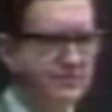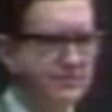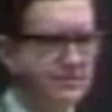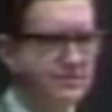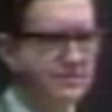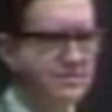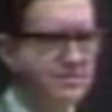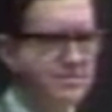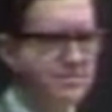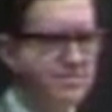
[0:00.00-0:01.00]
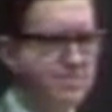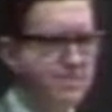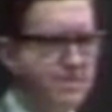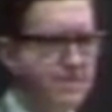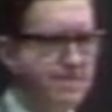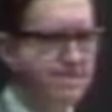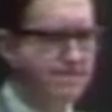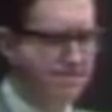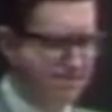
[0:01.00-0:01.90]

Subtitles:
(silence)